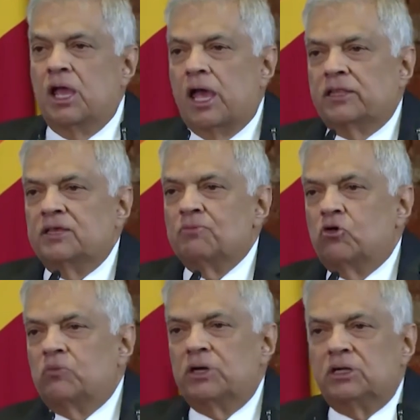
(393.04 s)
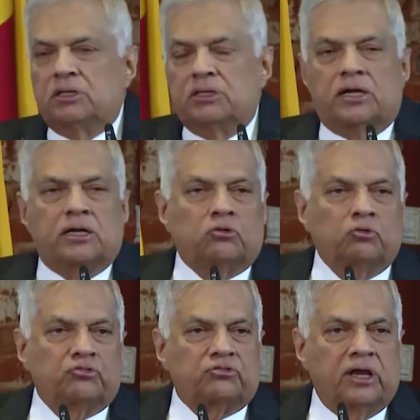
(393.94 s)
At the moment, there are
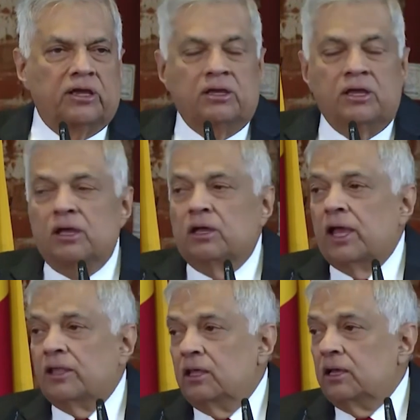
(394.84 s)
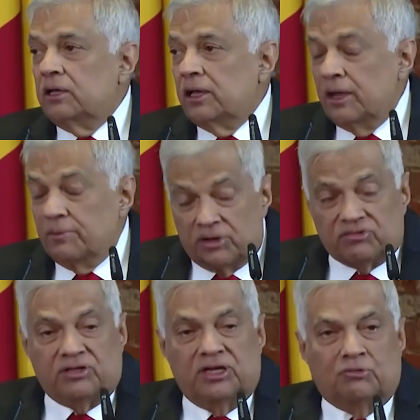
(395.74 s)
two strikes. I
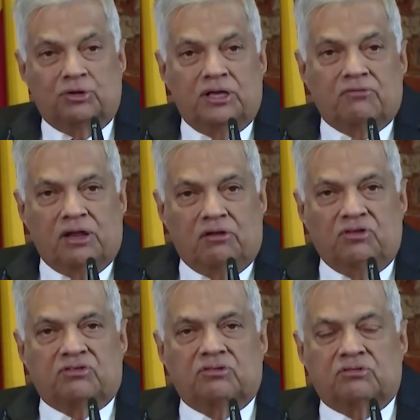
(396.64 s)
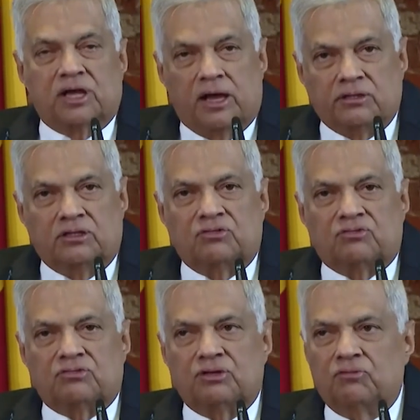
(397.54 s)
must say, today while we
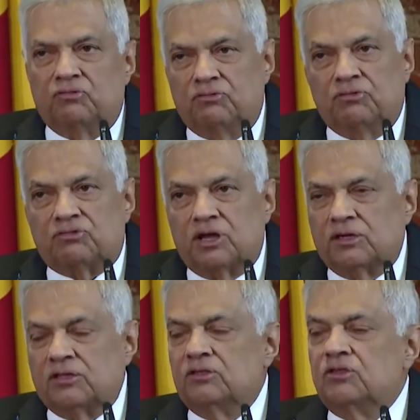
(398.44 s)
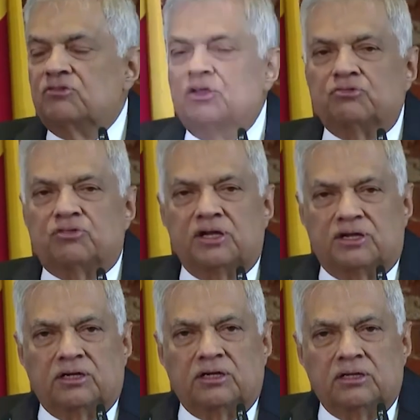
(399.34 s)
started this new
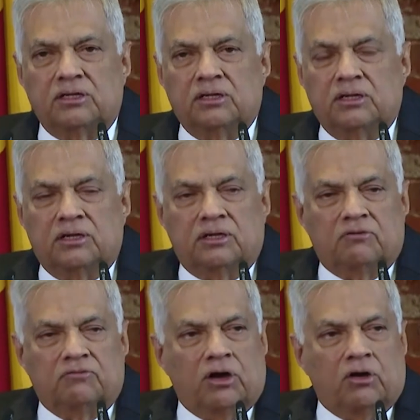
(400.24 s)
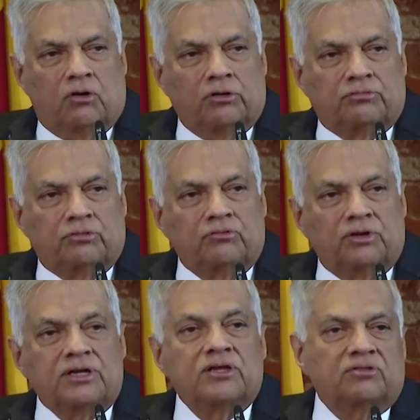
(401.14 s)
center, we are also
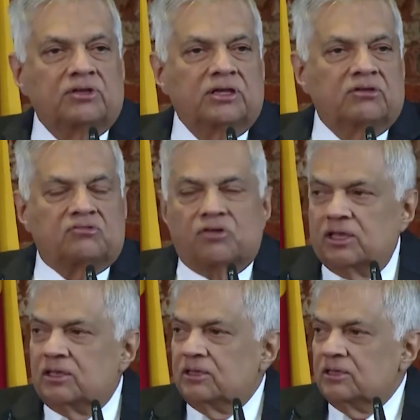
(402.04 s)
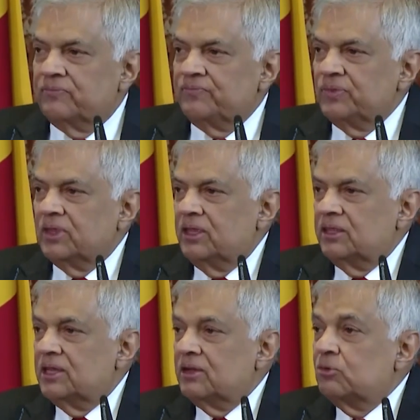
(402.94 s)
witnessing a strike in
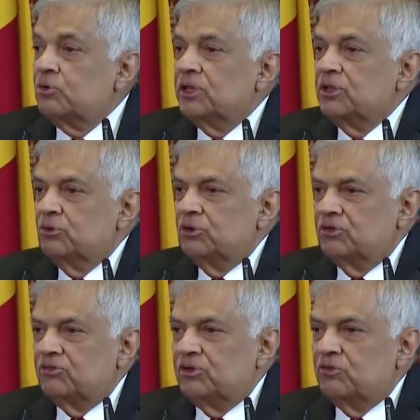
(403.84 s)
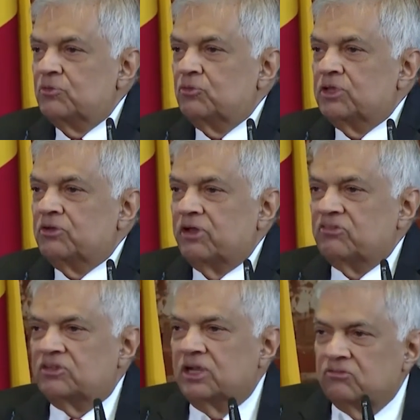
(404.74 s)
the Ruhuna University to remove the
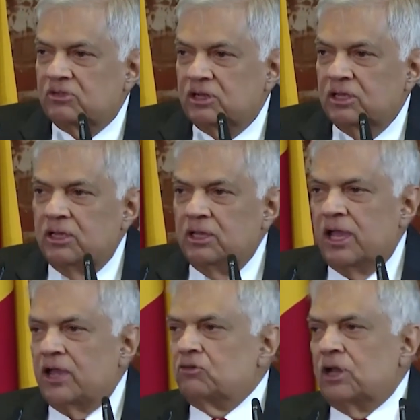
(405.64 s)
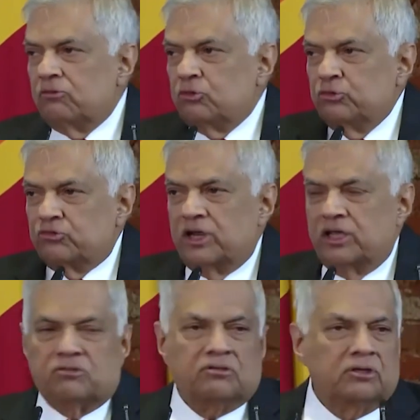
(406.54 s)
Vice Chancellor. Actually, I have two
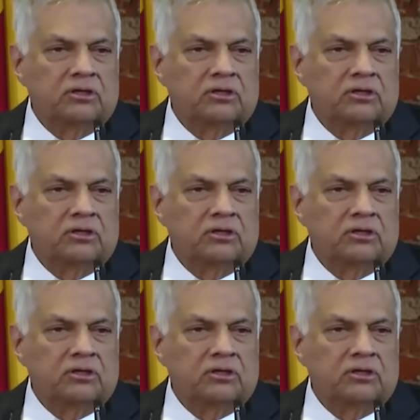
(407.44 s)
strikes.